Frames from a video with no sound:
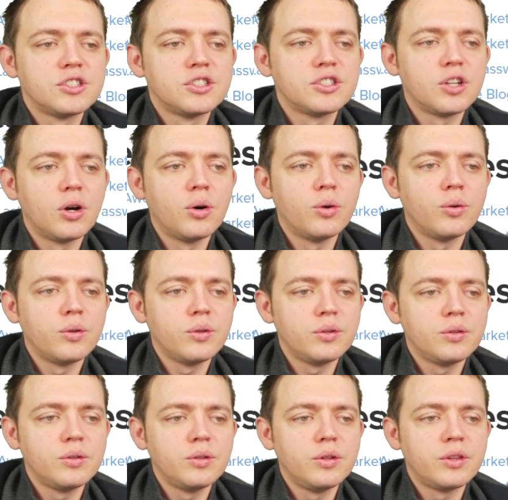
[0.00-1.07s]
So
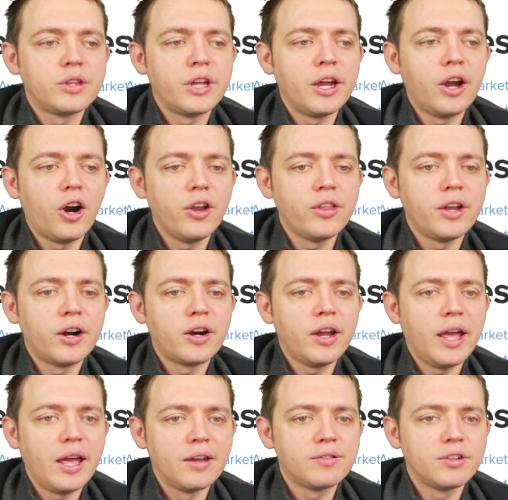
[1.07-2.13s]
they are there a
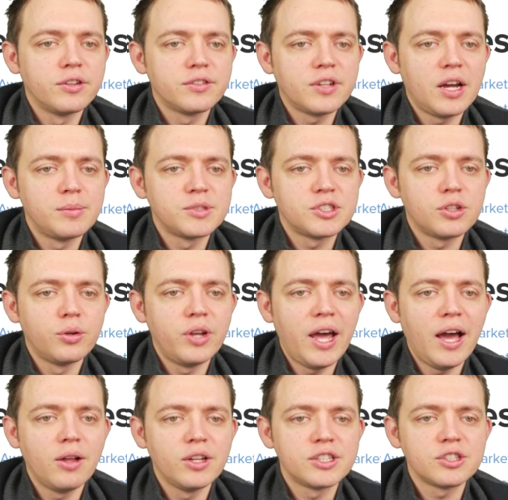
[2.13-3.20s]
handful of times. So
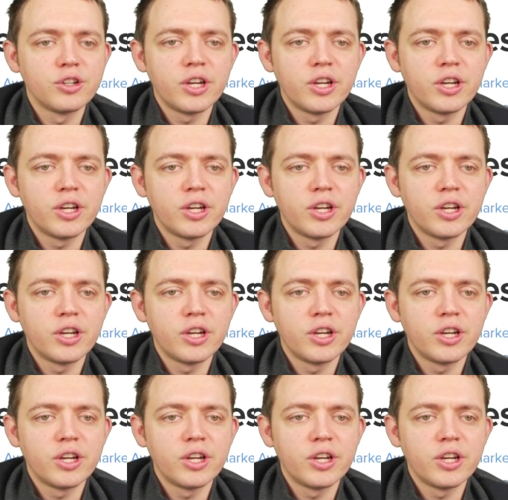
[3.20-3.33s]
now let's